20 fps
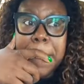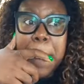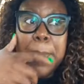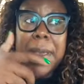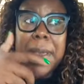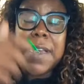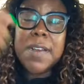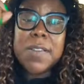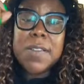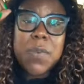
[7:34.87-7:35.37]

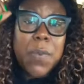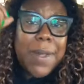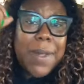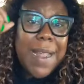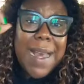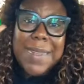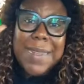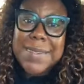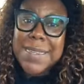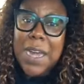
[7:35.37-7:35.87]
because what
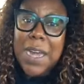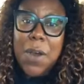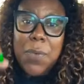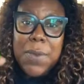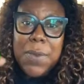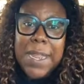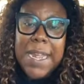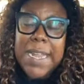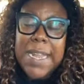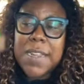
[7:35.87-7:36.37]
I
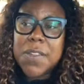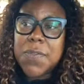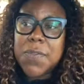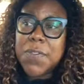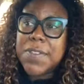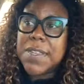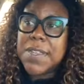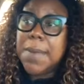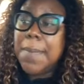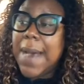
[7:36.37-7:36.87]
don't need is
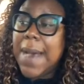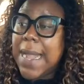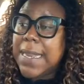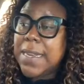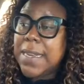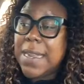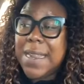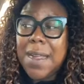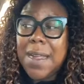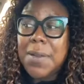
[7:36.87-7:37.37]
for somebody.
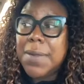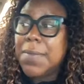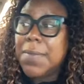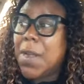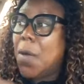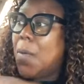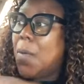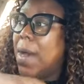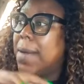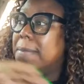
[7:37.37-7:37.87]
I don't even
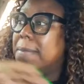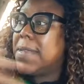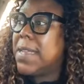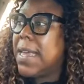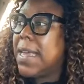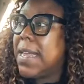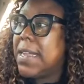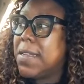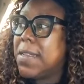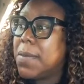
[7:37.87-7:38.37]
know why I'm
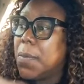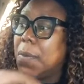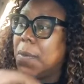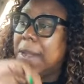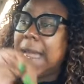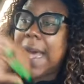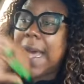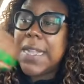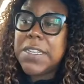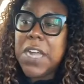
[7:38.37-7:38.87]
saying this.
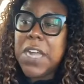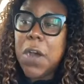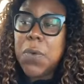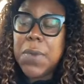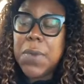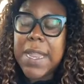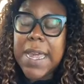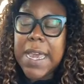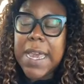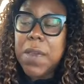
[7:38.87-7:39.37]
What I
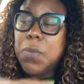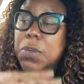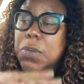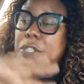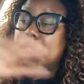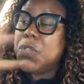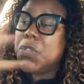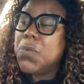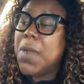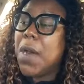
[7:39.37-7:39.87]
don't need,
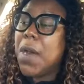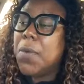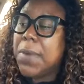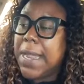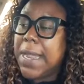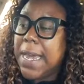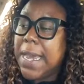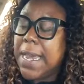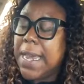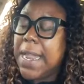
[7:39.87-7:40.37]
what you don't
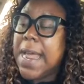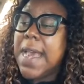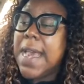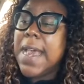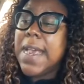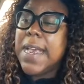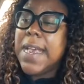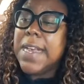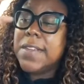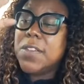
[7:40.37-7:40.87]
need,
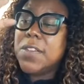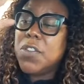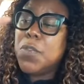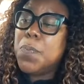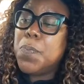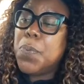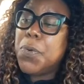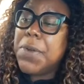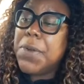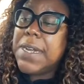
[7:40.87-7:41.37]
is to
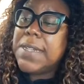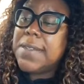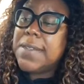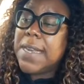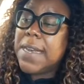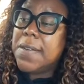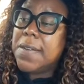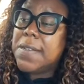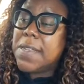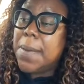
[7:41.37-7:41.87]

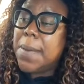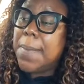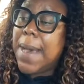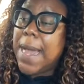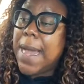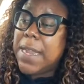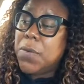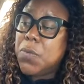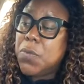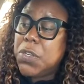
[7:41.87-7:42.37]
pre-tell
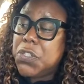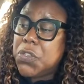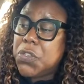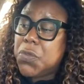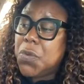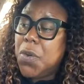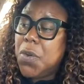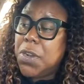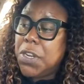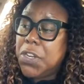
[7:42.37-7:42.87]
somebody what
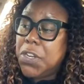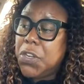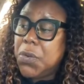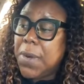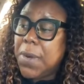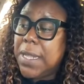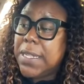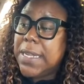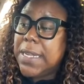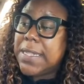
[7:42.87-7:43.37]
you're gonna do
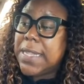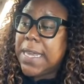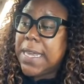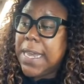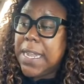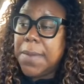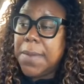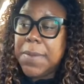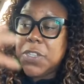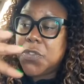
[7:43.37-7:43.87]
and let the
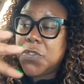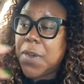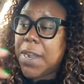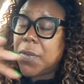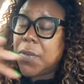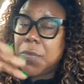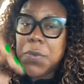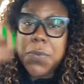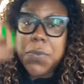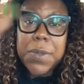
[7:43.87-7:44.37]
enemy try
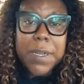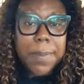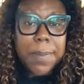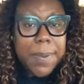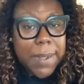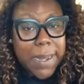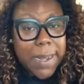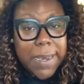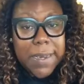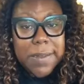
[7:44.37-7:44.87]
to ruin the
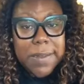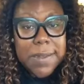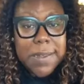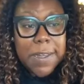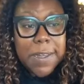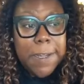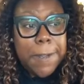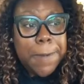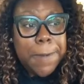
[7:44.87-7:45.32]
plans.